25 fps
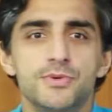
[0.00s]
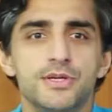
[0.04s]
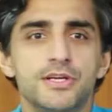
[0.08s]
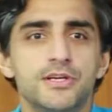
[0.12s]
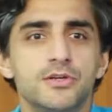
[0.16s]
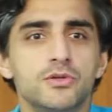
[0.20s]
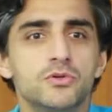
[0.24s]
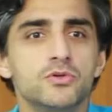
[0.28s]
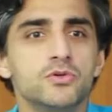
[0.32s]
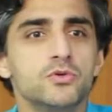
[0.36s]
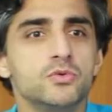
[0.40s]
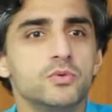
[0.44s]
we
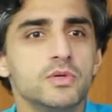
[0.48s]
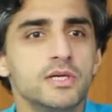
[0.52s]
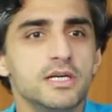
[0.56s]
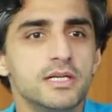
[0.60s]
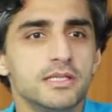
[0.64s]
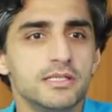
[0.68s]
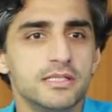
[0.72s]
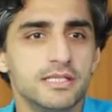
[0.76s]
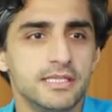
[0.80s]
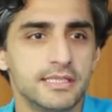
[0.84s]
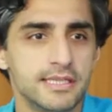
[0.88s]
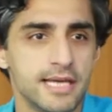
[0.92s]
can all
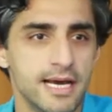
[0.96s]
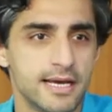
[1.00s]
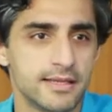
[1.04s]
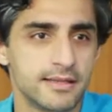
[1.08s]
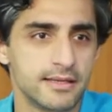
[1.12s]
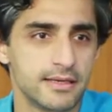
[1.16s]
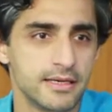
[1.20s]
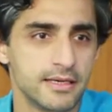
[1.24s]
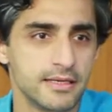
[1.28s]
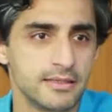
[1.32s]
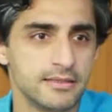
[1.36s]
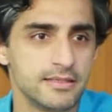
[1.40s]
work
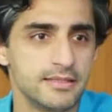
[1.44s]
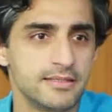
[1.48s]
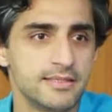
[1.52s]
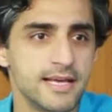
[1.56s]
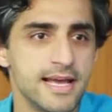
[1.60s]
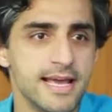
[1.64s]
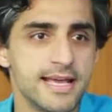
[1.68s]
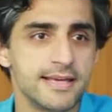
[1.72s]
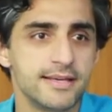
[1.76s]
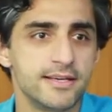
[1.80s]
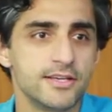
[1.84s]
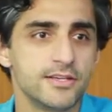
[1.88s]
together to
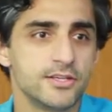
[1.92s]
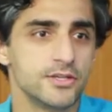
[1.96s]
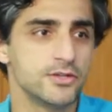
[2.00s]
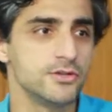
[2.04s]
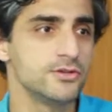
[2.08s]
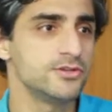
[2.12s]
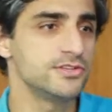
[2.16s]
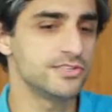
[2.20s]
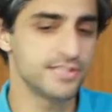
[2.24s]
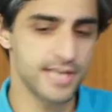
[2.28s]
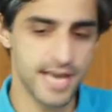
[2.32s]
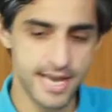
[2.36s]
take a
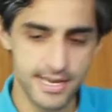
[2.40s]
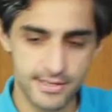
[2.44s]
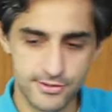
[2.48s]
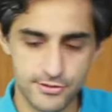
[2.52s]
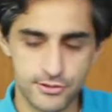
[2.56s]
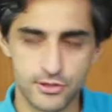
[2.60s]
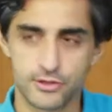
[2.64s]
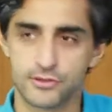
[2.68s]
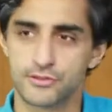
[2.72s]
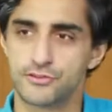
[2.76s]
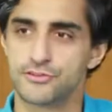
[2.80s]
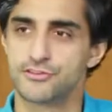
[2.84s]
use case
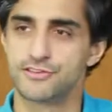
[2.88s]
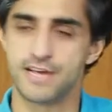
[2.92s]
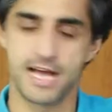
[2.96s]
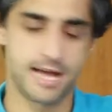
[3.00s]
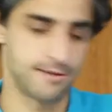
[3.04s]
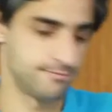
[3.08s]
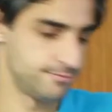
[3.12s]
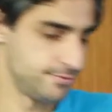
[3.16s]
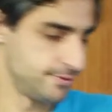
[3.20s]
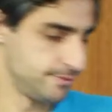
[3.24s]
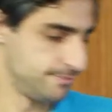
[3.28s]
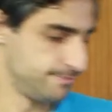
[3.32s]

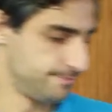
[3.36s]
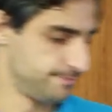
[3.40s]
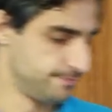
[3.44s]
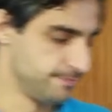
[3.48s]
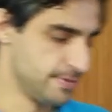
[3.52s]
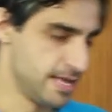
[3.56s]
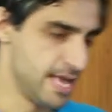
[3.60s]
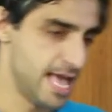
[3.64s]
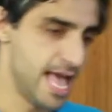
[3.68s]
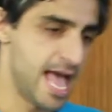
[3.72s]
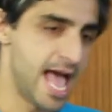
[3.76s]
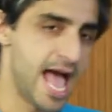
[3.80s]
concept
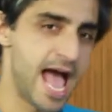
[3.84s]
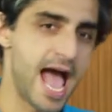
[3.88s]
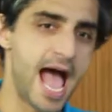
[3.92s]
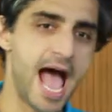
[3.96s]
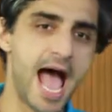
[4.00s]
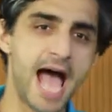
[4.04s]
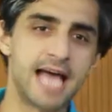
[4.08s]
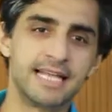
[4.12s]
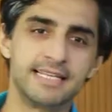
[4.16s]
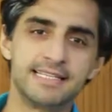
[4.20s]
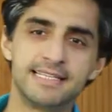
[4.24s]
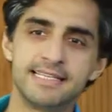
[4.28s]

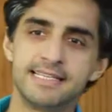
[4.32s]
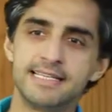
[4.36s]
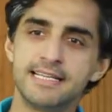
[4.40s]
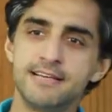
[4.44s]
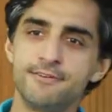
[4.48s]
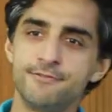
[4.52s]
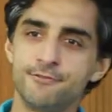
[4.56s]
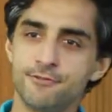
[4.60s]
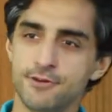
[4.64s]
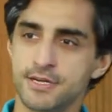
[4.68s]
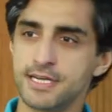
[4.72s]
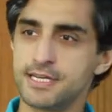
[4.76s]
and
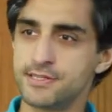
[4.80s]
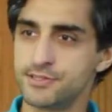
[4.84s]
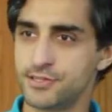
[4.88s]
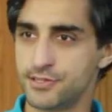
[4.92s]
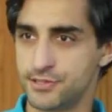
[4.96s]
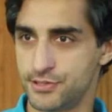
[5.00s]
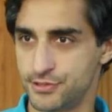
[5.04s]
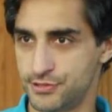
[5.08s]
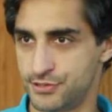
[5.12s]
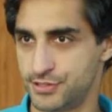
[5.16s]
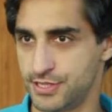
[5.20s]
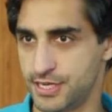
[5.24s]
deliver it into
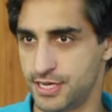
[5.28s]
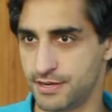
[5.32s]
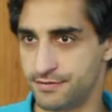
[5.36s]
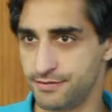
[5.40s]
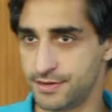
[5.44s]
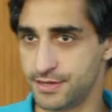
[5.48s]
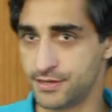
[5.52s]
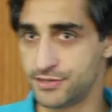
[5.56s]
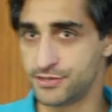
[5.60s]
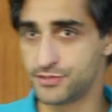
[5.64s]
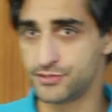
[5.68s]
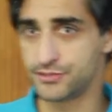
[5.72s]
the
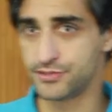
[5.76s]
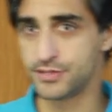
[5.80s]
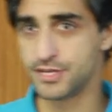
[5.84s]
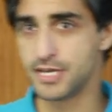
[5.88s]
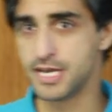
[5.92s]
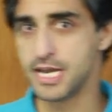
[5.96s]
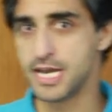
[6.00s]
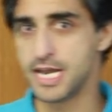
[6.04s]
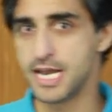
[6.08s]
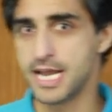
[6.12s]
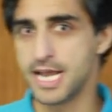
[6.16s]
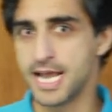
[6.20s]
service?
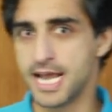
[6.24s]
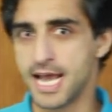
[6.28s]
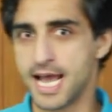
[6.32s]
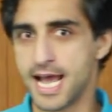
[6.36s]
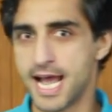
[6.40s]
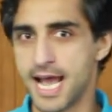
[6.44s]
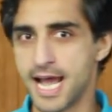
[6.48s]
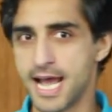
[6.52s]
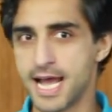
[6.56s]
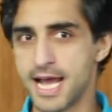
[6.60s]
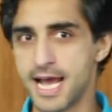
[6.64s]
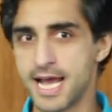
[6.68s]

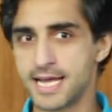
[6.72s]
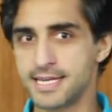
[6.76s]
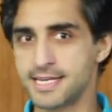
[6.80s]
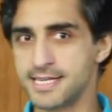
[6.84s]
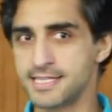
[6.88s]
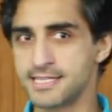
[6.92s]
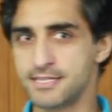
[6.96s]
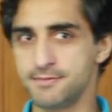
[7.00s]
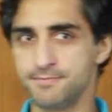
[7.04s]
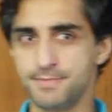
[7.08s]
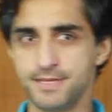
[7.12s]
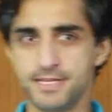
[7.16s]
Uh, and
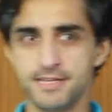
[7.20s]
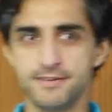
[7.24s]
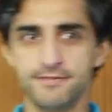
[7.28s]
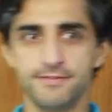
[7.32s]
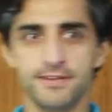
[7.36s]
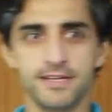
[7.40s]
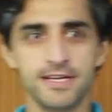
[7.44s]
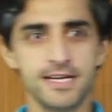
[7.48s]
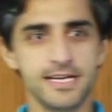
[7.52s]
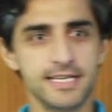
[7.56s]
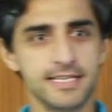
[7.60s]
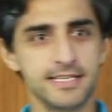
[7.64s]
there's a bit of
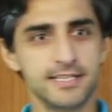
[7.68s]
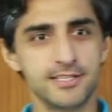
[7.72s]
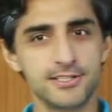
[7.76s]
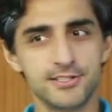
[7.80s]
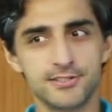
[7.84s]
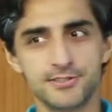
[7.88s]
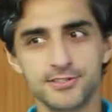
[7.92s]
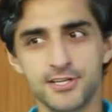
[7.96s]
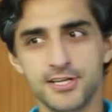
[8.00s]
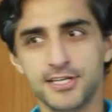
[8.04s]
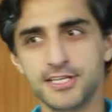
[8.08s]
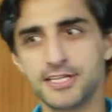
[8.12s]
like
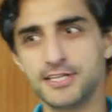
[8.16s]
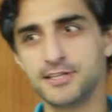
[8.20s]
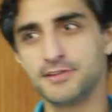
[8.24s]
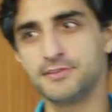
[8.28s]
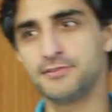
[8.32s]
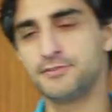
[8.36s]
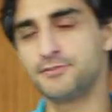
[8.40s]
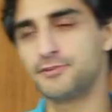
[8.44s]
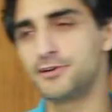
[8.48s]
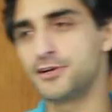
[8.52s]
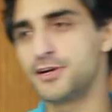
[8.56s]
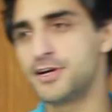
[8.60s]
tugging
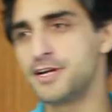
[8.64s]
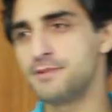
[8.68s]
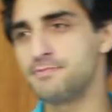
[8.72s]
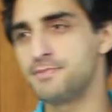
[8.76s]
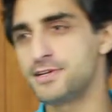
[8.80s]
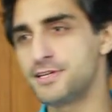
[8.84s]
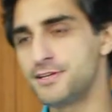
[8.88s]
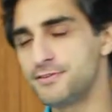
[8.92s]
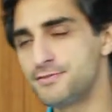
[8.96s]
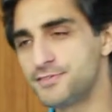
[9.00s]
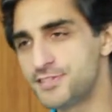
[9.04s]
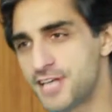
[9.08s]
and throwing, a
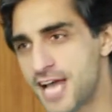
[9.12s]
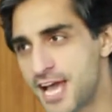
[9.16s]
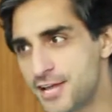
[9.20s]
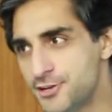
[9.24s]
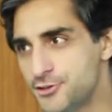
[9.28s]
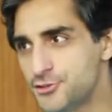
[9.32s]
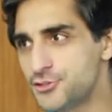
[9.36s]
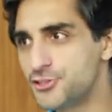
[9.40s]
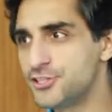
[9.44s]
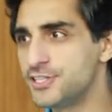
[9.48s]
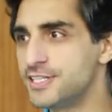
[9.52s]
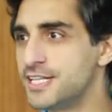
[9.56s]
bit of
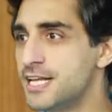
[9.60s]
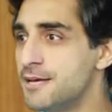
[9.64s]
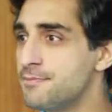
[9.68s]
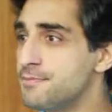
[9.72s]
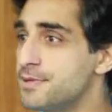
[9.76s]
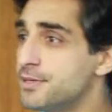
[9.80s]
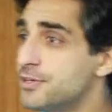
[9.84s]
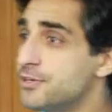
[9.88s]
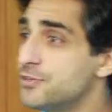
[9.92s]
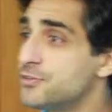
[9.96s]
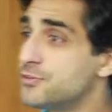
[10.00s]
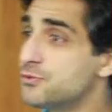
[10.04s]
tension there
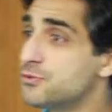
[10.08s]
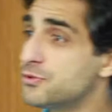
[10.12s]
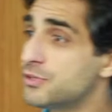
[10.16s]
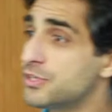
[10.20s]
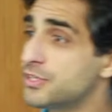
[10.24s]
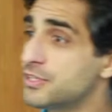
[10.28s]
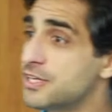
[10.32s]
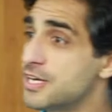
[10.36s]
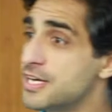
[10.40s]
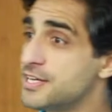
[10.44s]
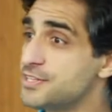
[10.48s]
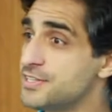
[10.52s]
because
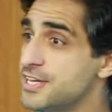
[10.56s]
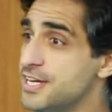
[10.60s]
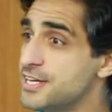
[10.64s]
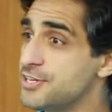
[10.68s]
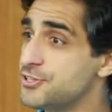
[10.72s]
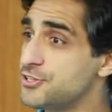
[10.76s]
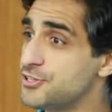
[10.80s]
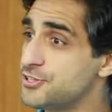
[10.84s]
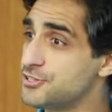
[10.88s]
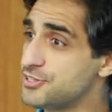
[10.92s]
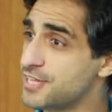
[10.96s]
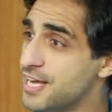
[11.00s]

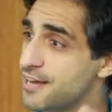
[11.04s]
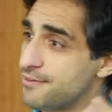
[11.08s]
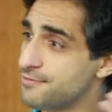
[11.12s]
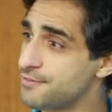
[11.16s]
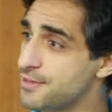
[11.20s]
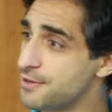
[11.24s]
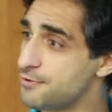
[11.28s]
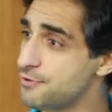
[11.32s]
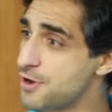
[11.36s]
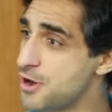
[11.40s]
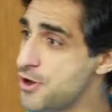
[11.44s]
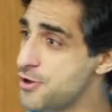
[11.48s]
organisations have
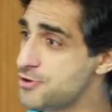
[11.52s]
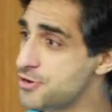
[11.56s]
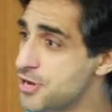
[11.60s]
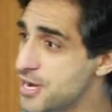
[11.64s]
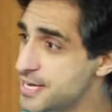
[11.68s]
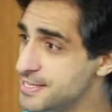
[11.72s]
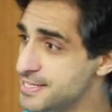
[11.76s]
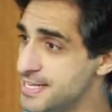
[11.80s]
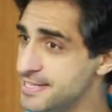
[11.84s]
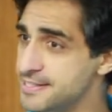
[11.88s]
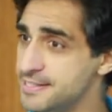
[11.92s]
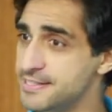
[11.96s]
their own
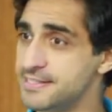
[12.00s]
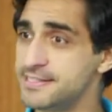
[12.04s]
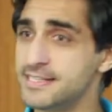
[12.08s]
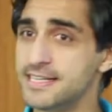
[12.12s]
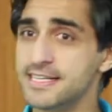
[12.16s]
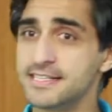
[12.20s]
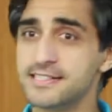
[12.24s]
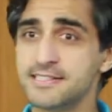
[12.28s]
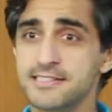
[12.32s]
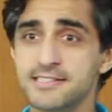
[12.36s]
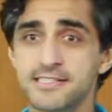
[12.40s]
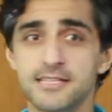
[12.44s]

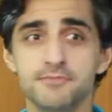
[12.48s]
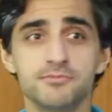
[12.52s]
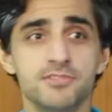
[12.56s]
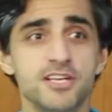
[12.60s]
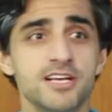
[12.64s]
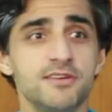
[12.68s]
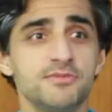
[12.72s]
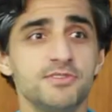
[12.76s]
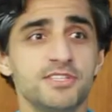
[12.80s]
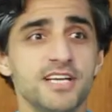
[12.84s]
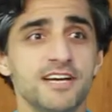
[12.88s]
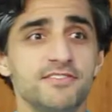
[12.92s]
identities and
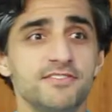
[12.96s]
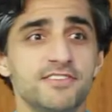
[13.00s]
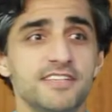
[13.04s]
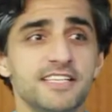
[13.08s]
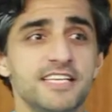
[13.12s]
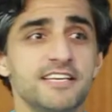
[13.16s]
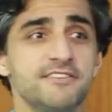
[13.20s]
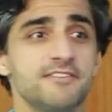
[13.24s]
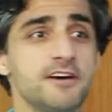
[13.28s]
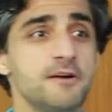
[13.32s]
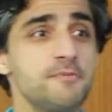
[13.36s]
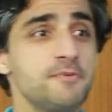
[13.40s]
sometimes you have to
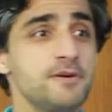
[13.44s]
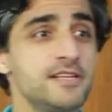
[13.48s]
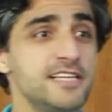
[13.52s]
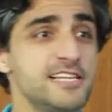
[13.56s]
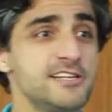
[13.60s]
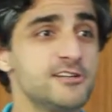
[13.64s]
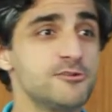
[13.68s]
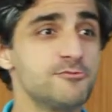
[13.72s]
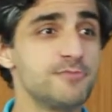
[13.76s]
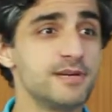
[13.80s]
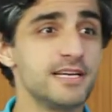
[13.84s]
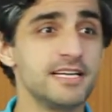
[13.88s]
give up a
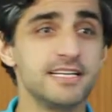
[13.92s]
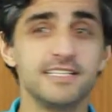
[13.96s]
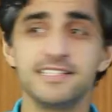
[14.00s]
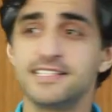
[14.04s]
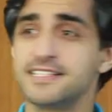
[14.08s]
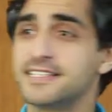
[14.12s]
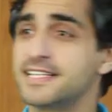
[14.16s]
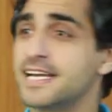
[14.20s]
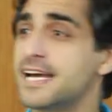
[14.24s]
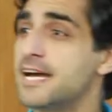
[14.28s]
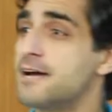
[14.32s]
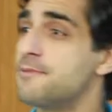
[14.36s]
little bit
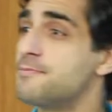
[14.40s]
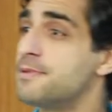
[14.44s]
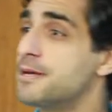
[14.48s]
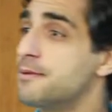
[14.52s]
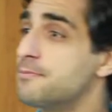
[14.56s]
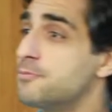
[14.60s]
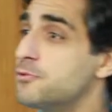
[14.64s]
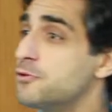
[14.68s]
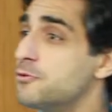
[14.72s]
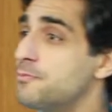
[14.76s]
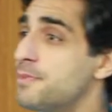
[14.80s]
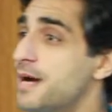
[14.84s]
to get a bit
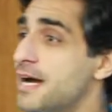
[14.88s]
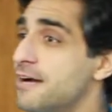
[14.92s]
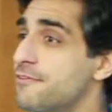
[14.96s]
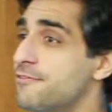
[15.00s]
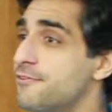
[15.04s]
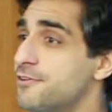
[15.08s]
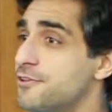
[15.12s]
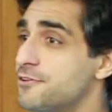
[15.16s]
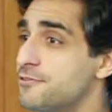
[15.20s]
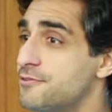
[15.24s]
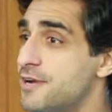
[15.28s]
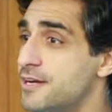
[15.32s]
more back
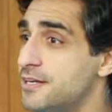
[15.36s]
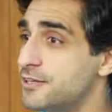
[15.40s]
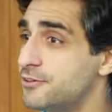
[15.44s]
for the